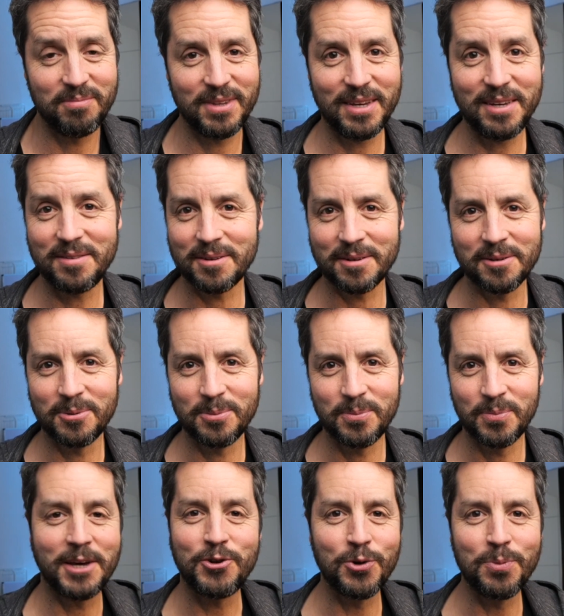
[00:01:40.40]
is it?
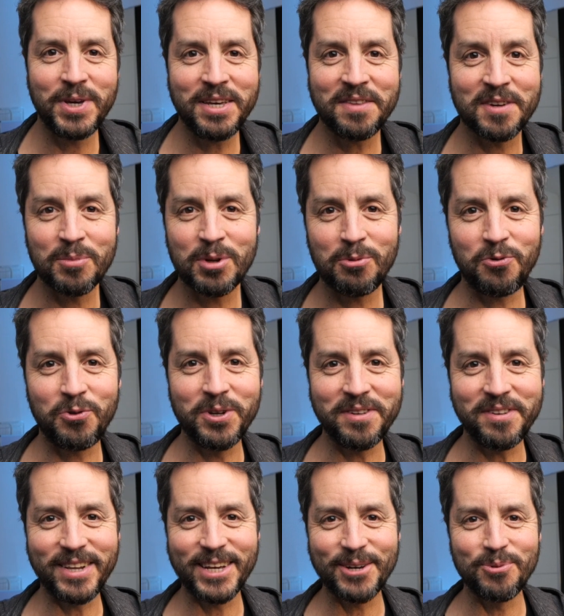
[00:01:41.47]
And to me, it sometimes
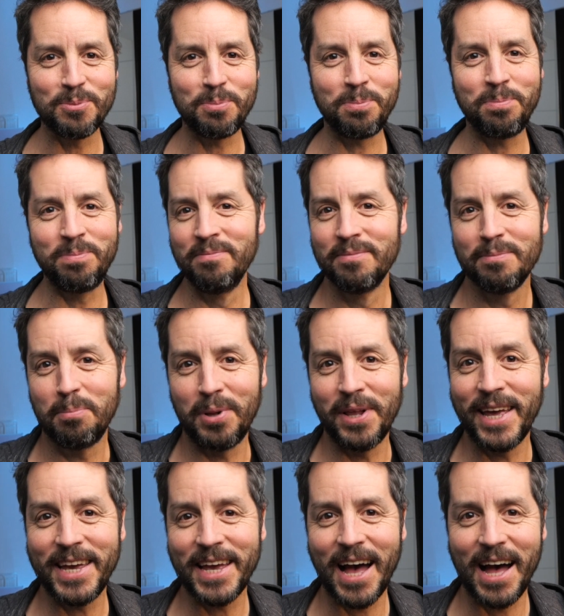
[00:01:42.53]
feels like we're
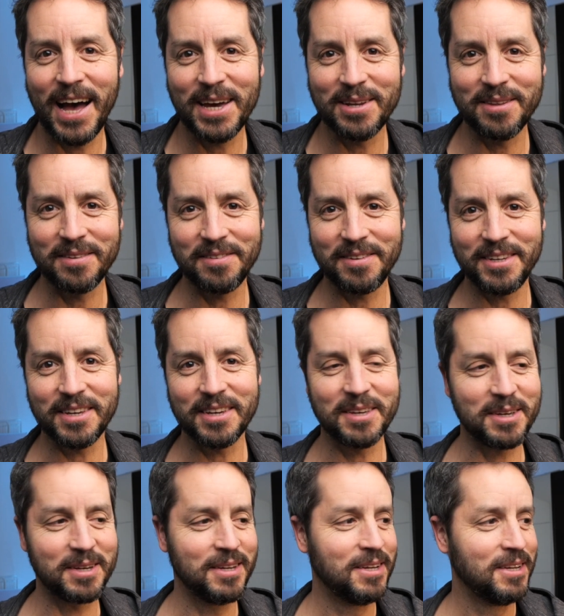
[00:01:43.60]
playing hide and seek.